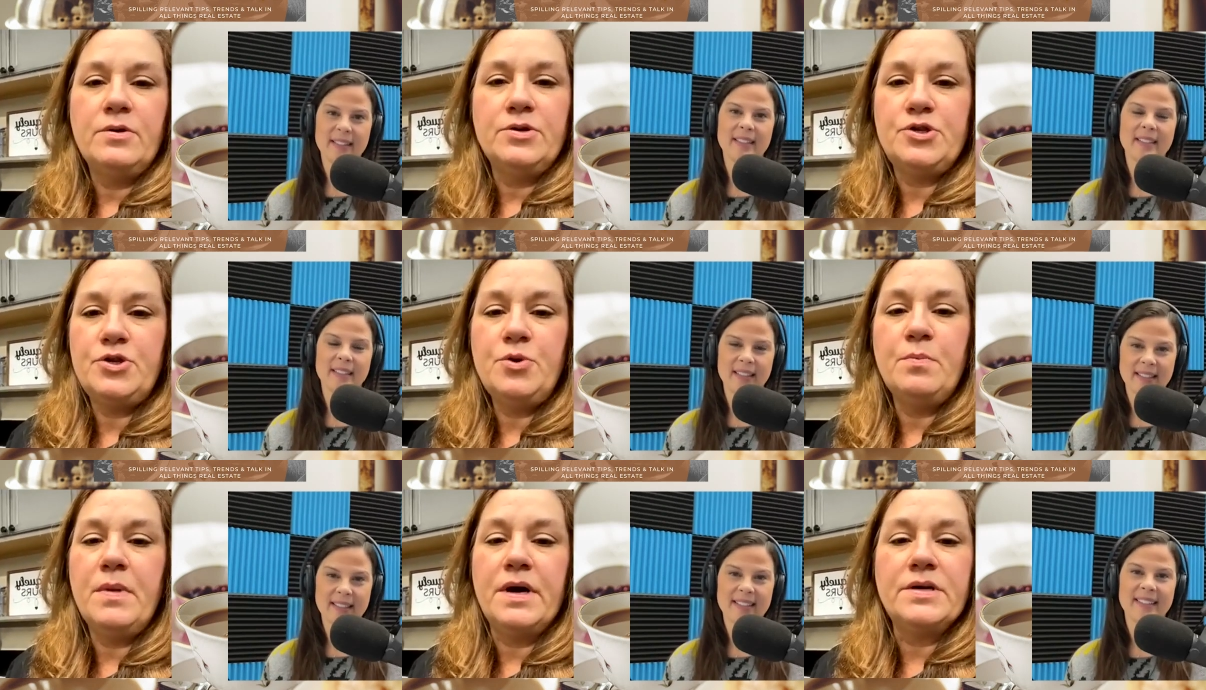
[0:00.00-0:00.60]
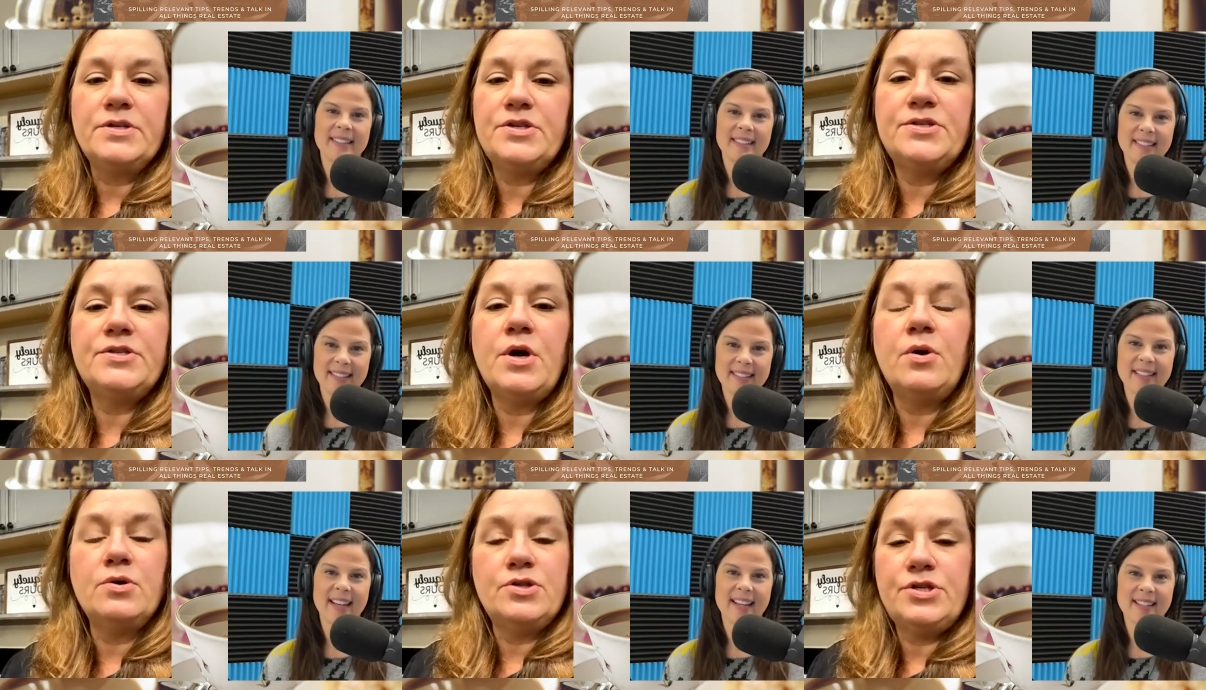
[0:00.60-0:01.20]
Speaker 1: You know, too
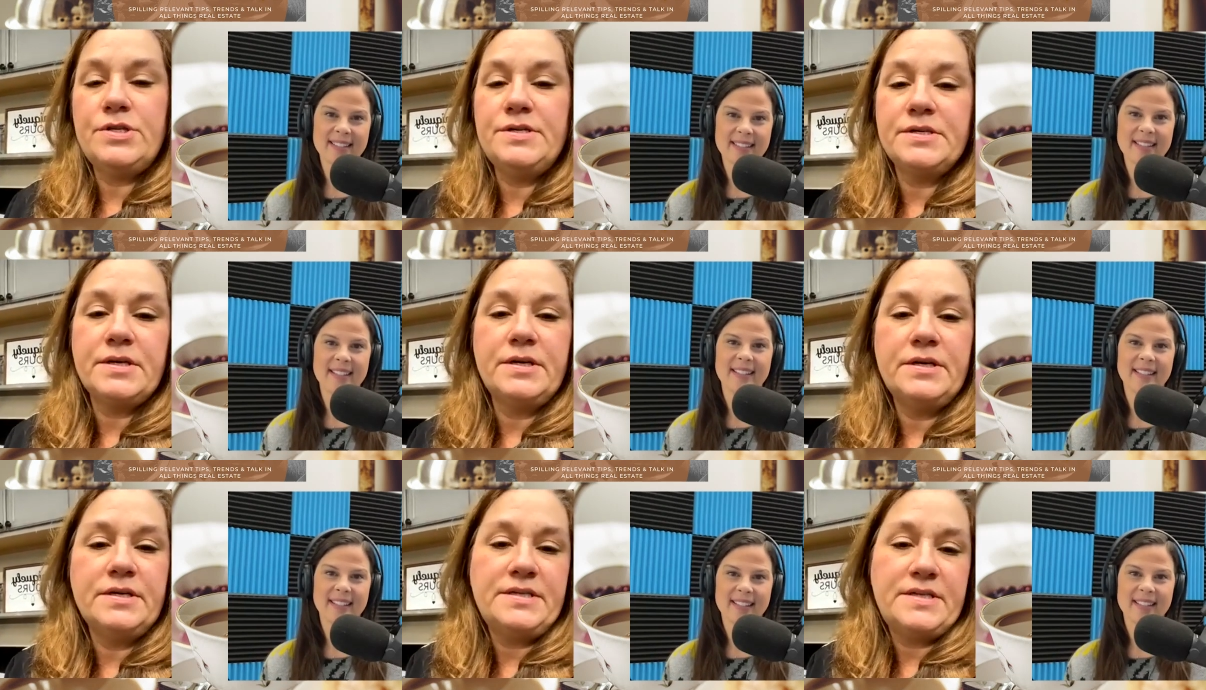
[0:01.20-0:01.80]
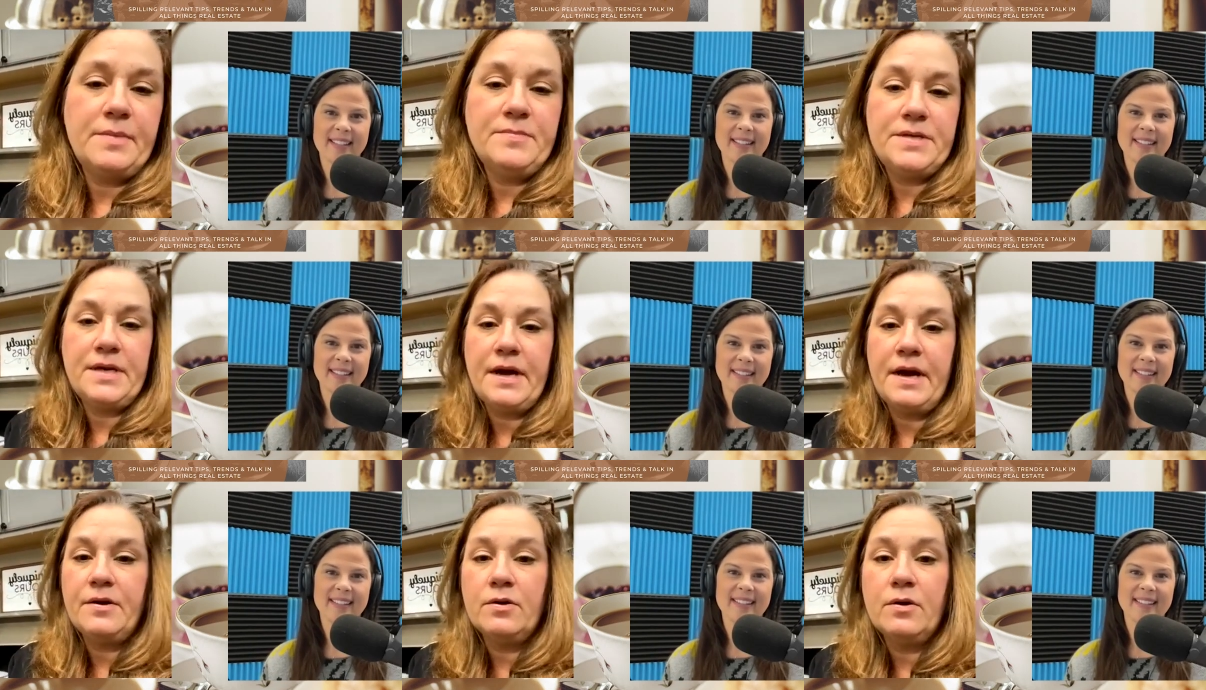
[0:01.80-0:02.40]
much. So she's going to
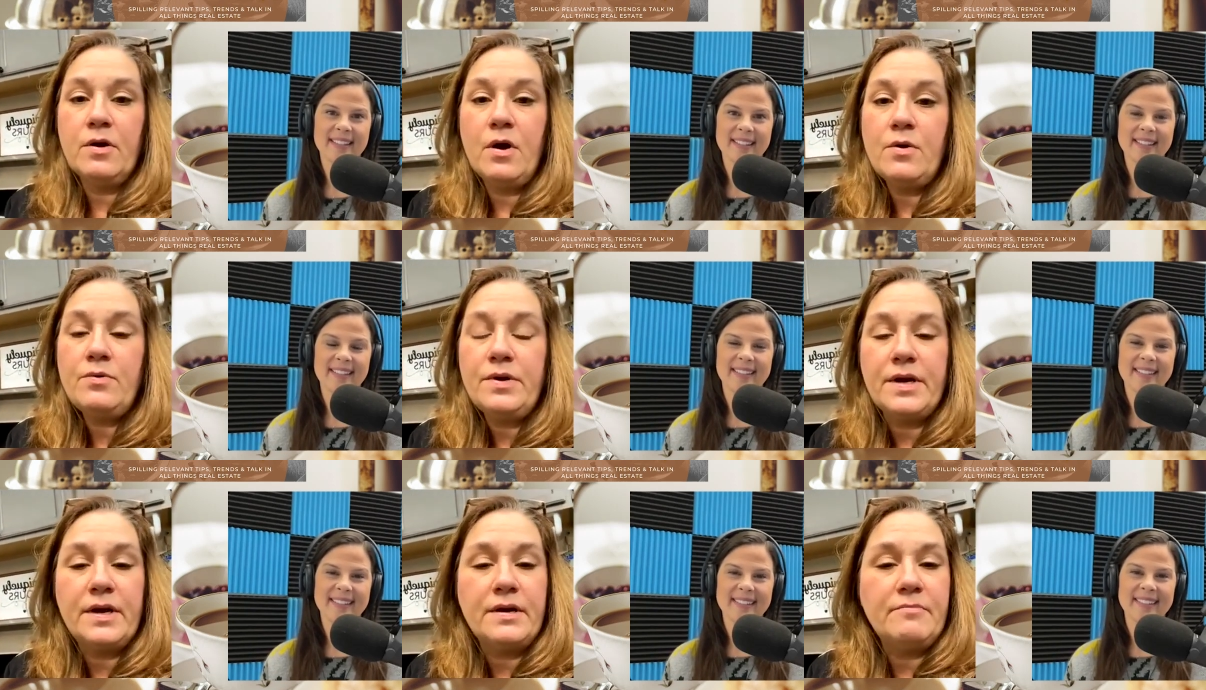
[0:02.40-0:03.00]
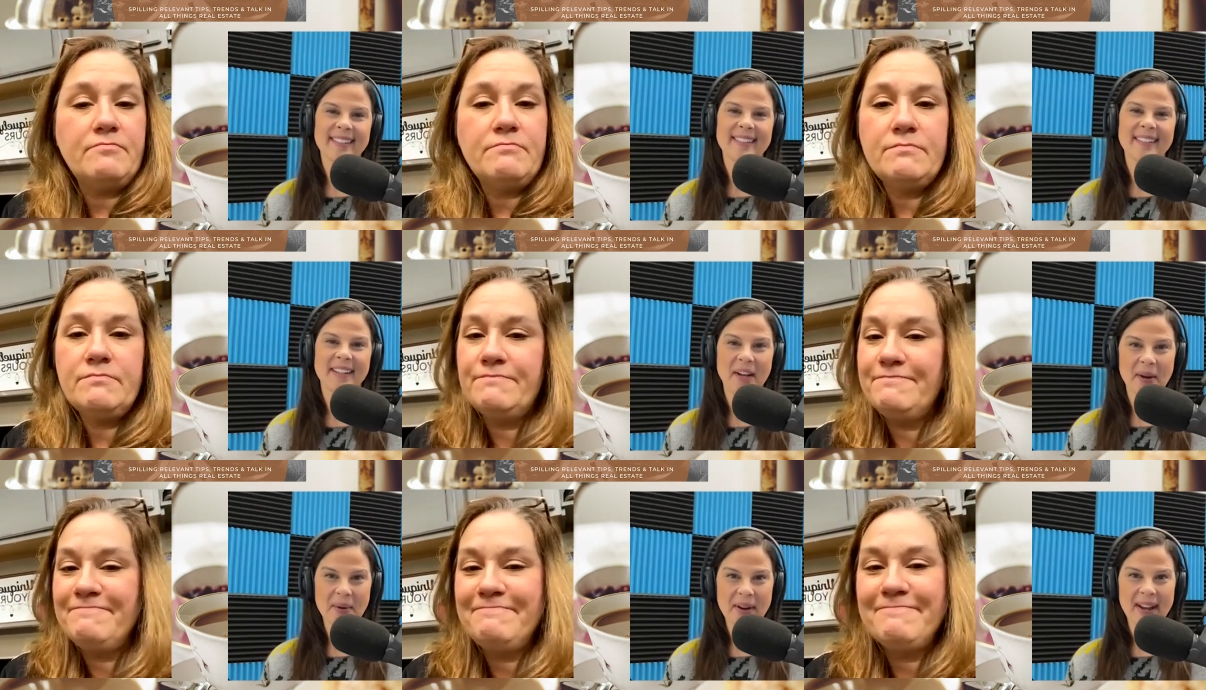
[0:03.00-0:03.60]
attempt it on her own and
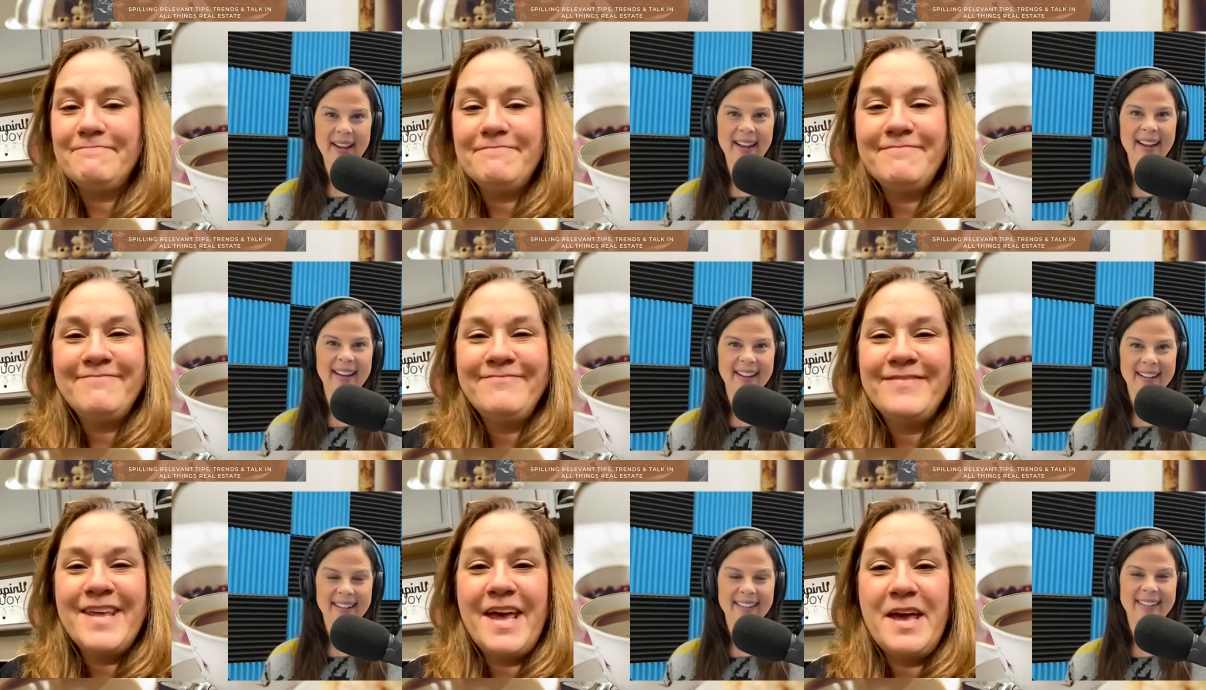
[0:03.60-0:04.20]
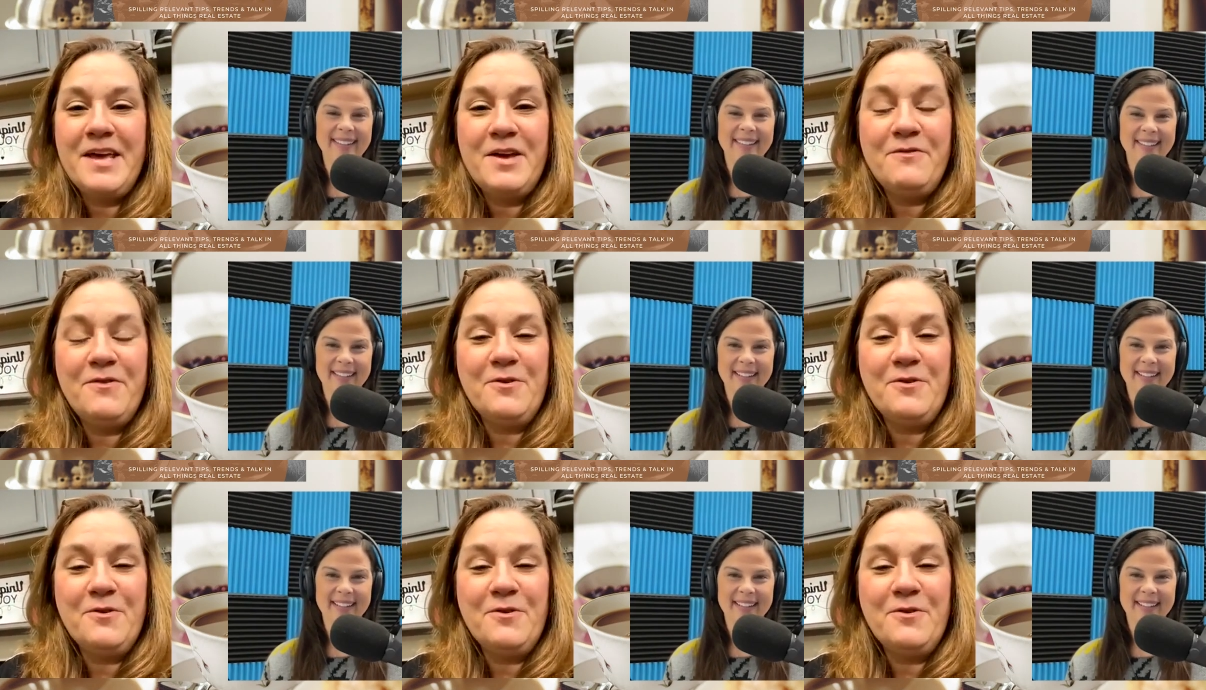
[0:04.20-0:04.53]
Okay. I